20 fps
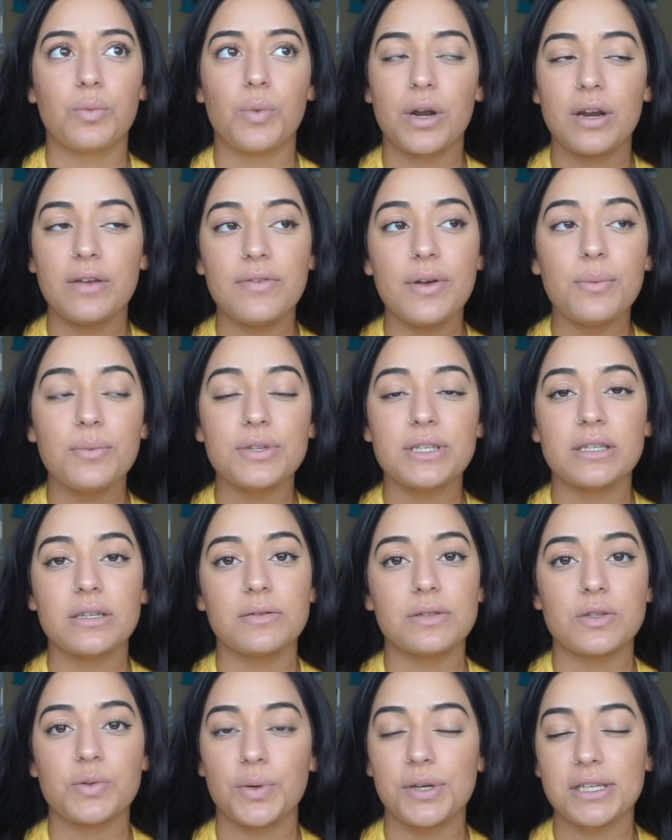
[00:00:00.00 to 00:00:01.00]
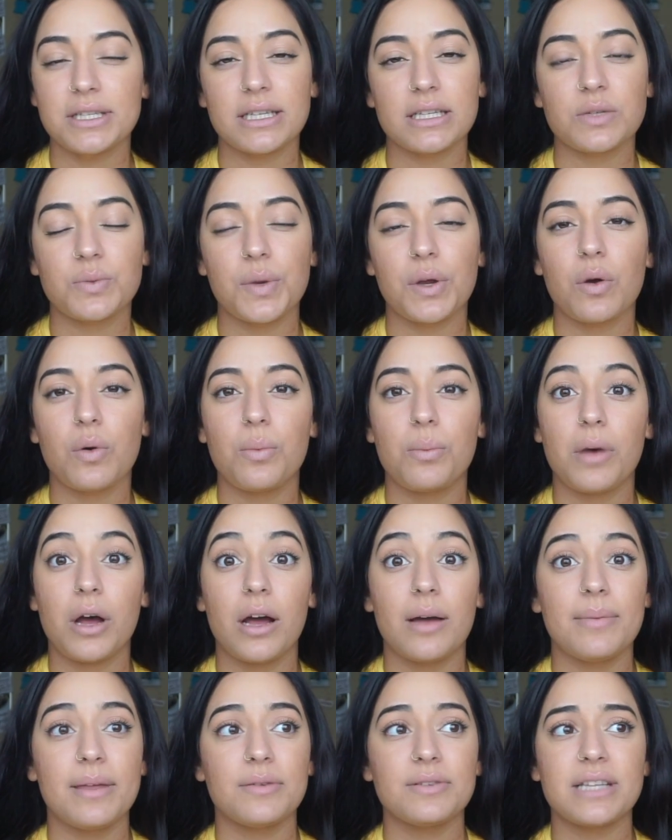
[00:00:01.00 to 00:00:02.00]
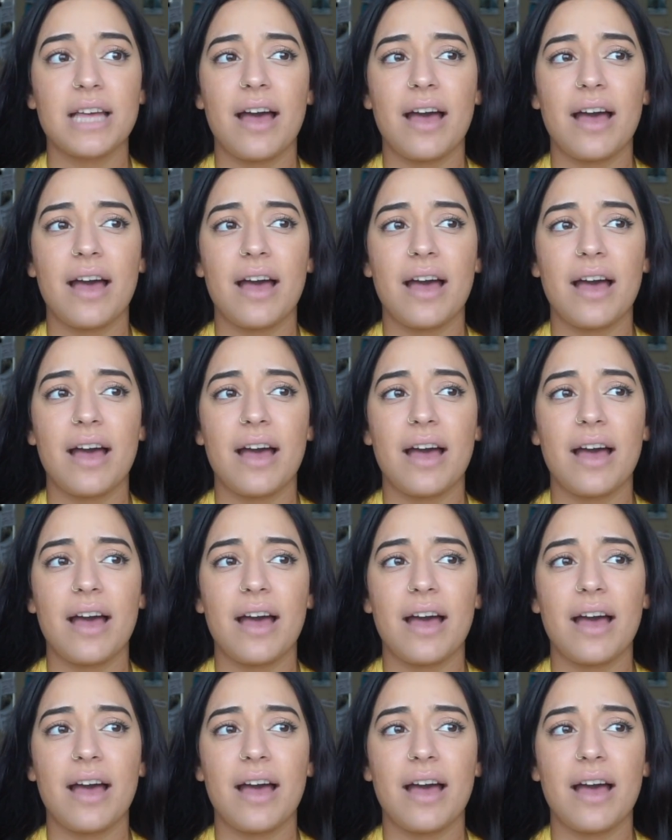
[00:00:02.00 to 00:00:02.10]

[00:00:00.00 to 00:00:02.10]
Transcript: one of them was a 26-week-old mom that was